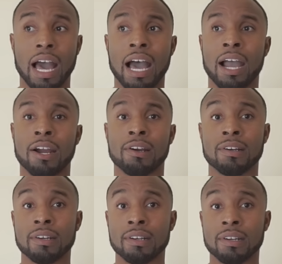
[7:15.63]

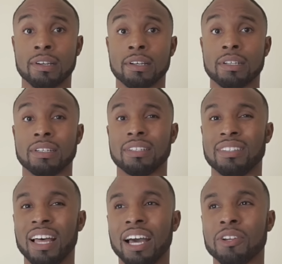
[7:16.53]
are
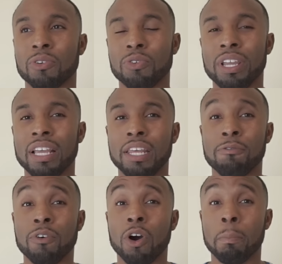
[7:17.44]
not really
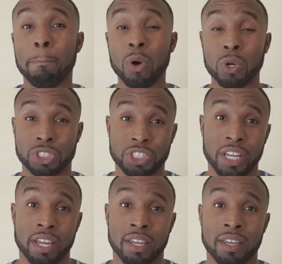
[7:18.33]
for
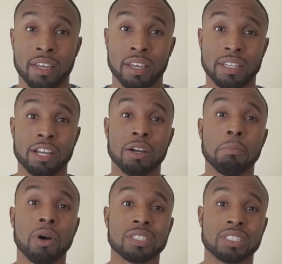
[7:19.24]
pushing. They're a
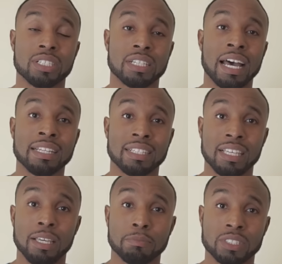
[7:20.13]
muscle that
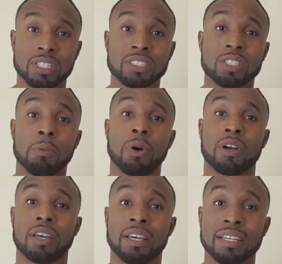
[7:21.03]
keeps your
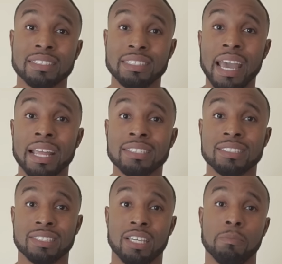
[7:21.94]
stomach
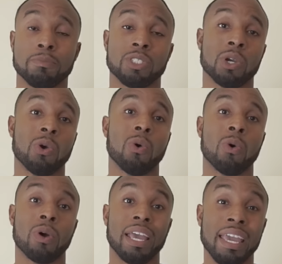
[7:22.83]
tense, keeps your
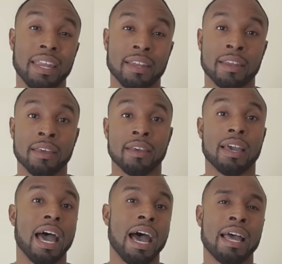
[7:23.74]
core in.
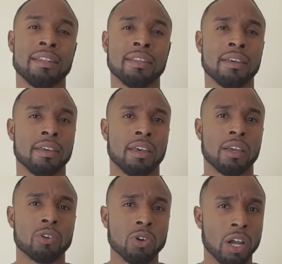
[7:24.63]
And
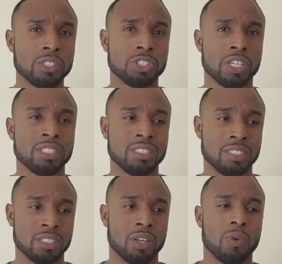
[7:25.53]

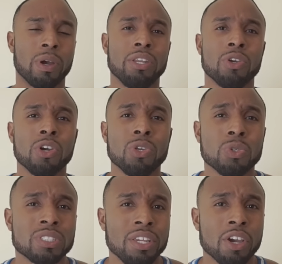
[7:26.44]
crunches, when you're
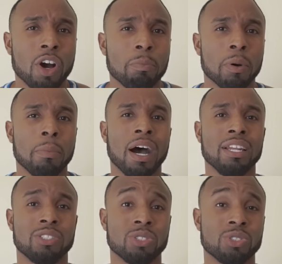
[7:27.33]
using your upper
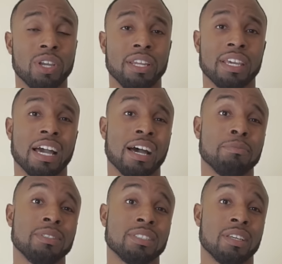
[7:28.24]
body to train your
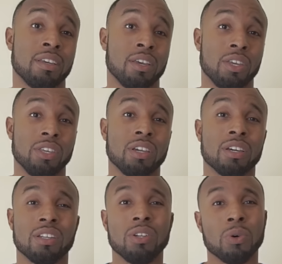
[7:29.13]
abs, you're
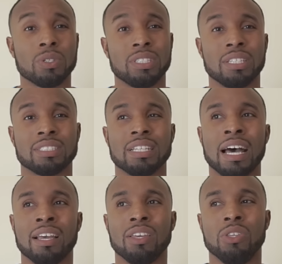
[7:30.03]
gonna notice
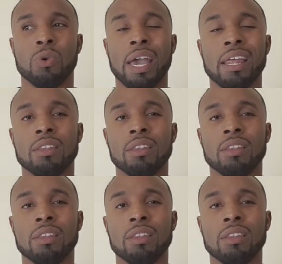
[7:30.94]
that you